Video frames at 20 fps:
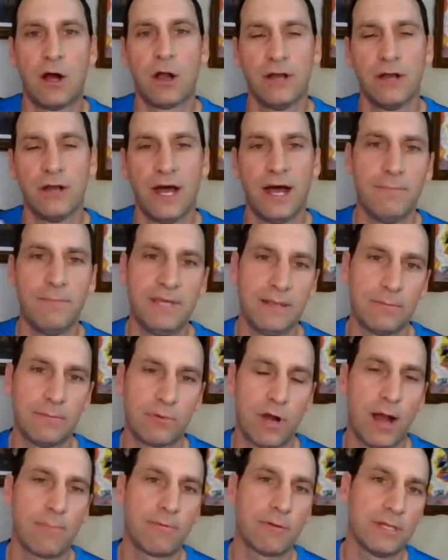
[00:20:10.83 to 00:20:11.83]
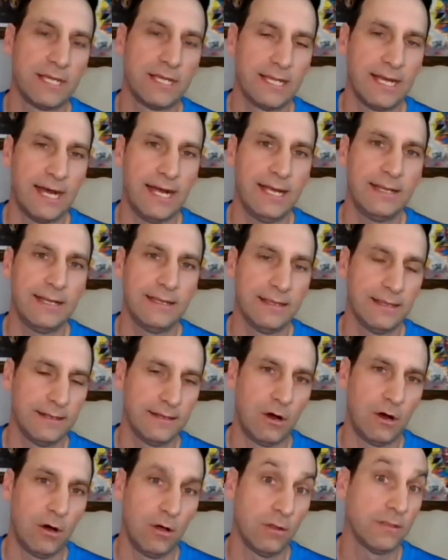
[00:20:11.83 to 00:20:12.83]
are not being properly
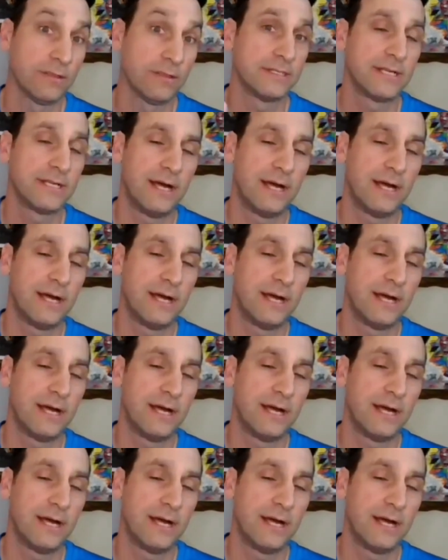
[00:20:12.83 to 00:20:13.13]
guided all